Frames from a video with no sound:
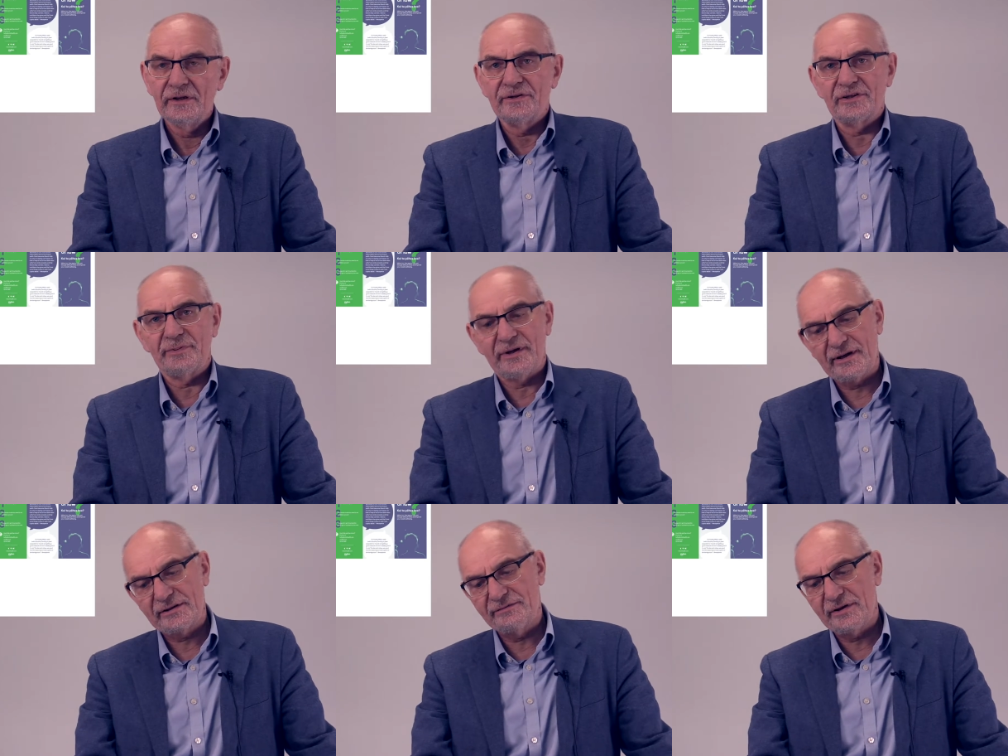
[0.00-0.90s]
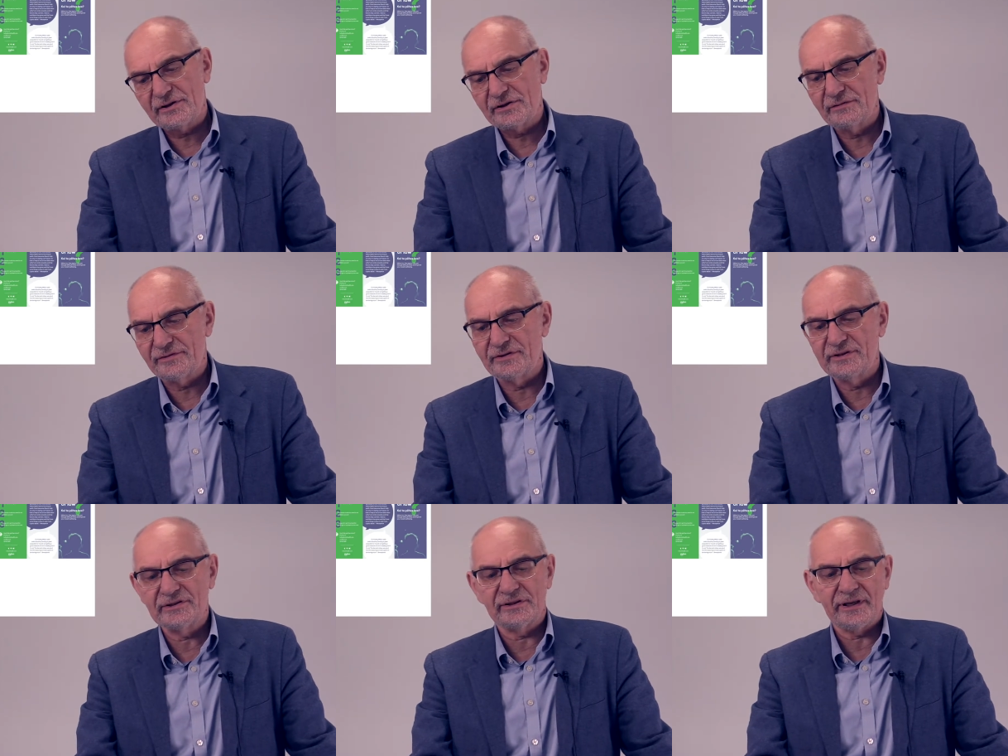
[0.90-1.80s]
There's been activation of the
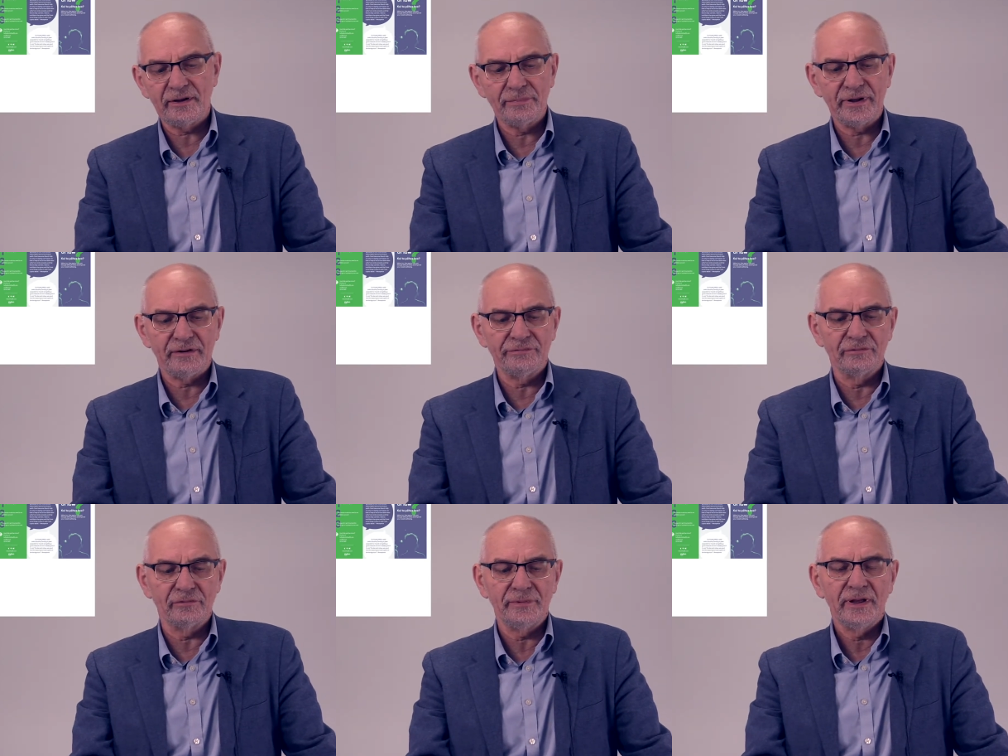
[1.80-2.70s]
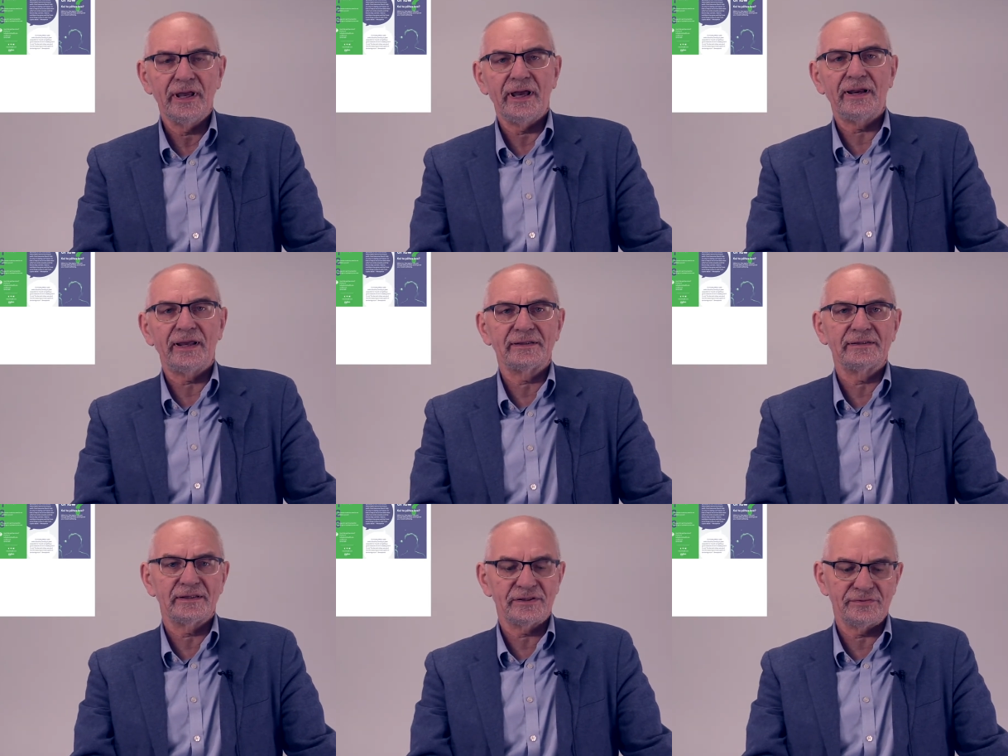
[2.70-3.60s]
digital app platform and
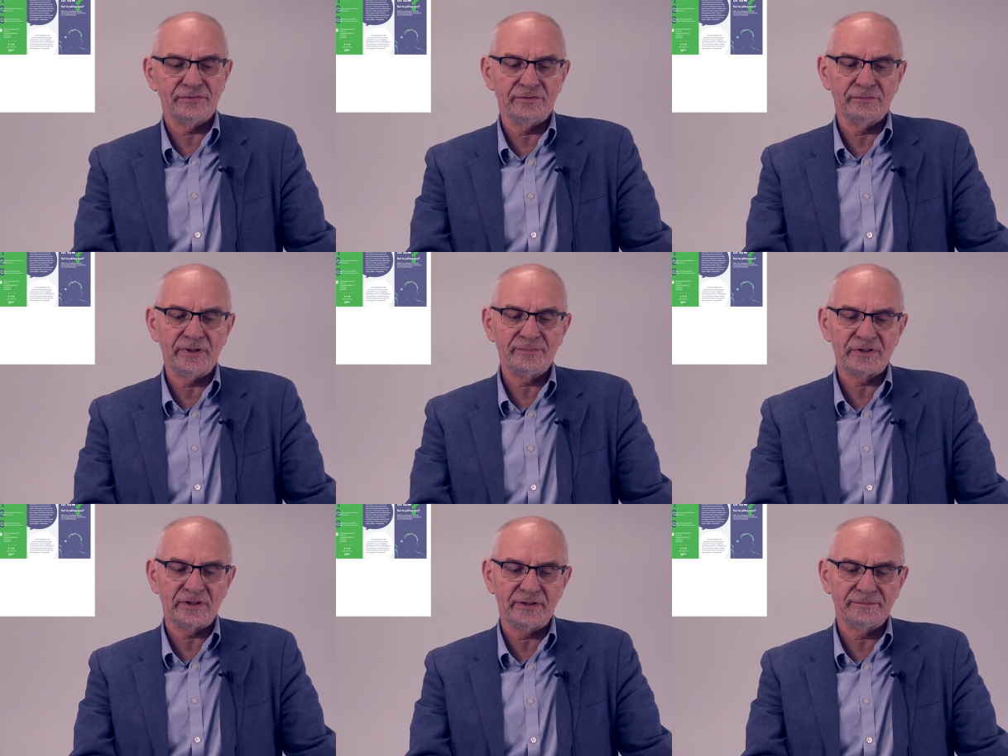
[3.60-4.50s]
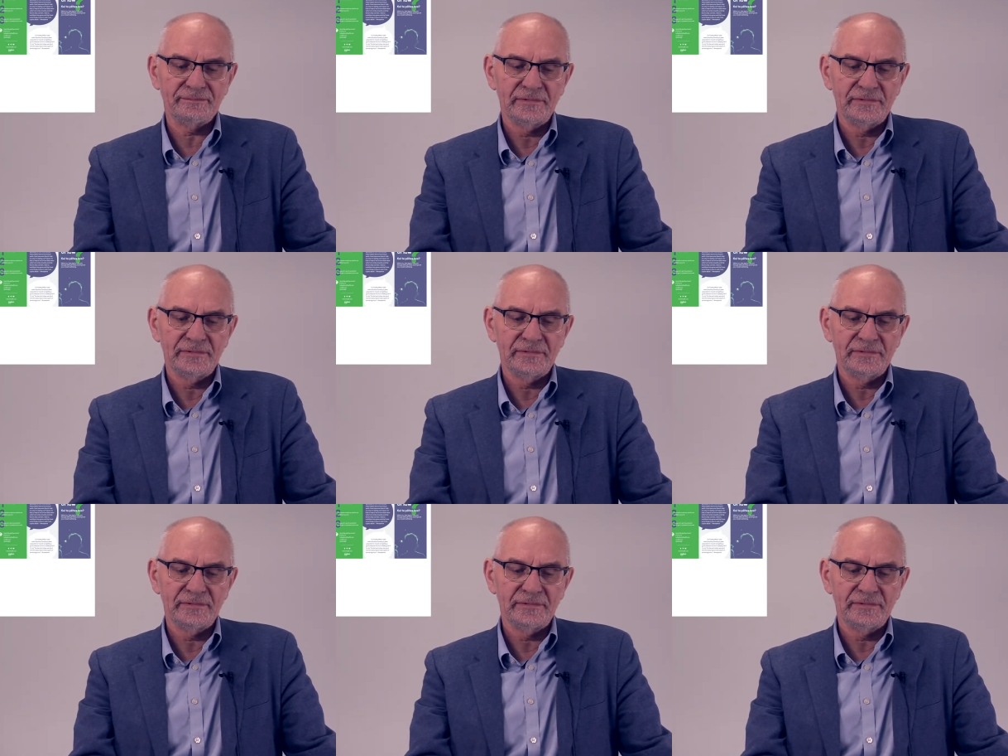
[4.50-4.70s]
access through the website.